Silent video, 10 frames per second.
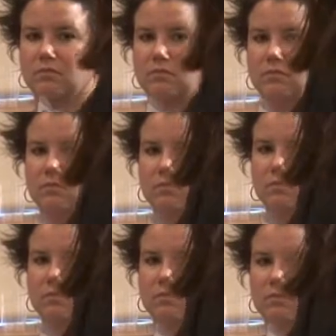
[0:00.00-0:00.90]

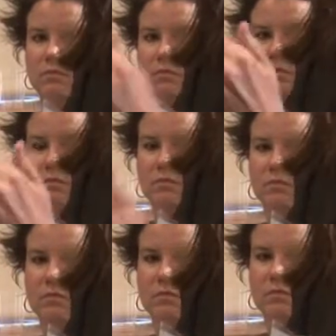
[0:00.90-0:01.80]

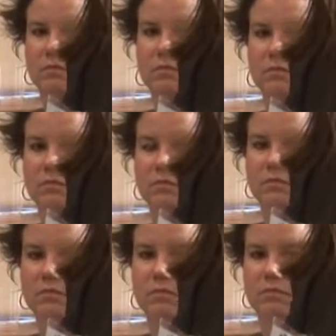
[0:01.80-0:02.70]

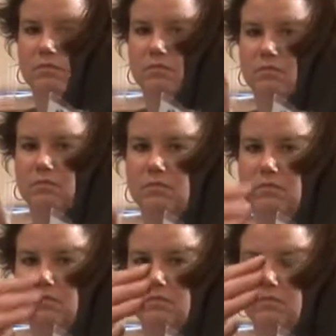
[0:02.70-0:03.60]

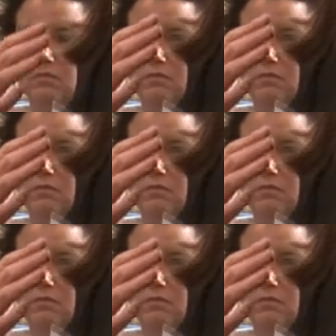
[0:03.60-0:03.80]
No words are spoken by the person on screen.